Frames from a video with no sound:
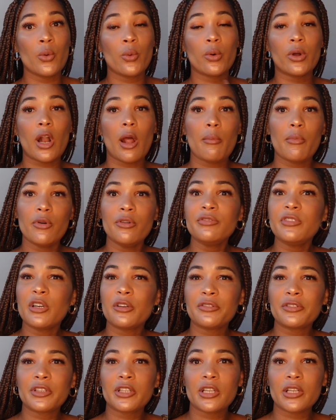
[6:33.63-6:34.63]
when I moved
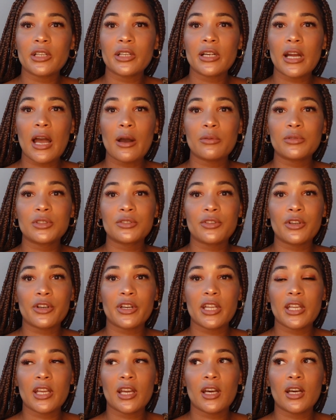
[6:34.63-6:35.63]
over there, I was
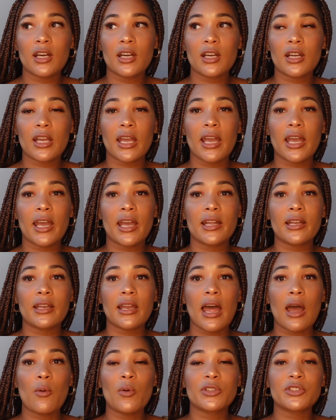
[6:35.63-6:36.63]
very young and
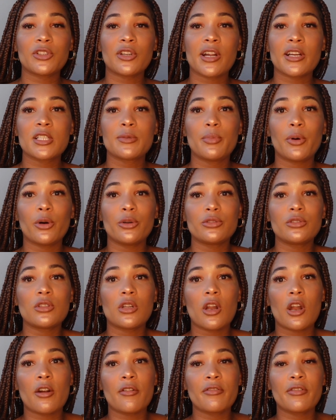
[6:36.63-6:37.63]
I was not exposed to a
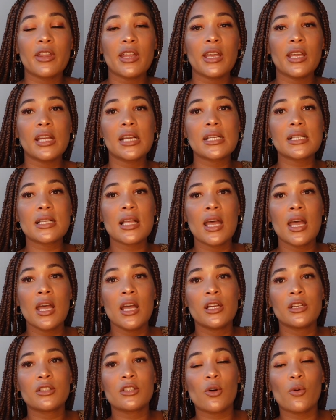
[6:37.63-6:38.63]
lot of things.
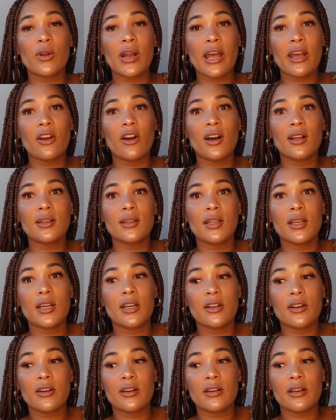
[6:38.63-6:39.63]
So when I got
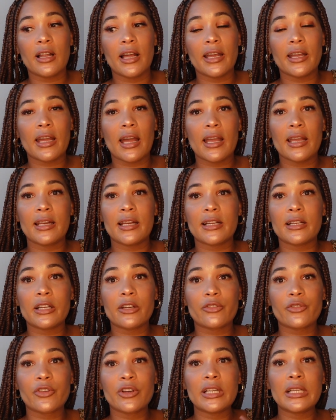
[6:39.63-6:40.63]
there, like, it
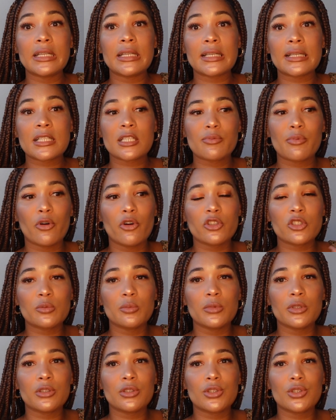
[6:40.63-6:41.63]
really exposed
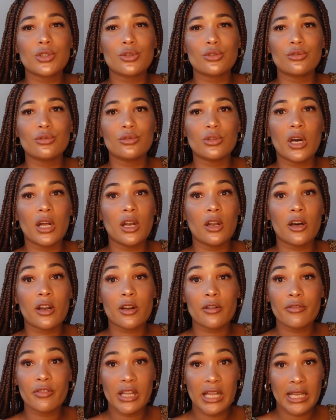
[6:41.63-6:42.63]
me to a lot
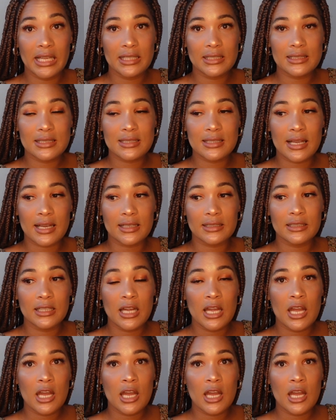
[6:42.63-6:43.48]
of things that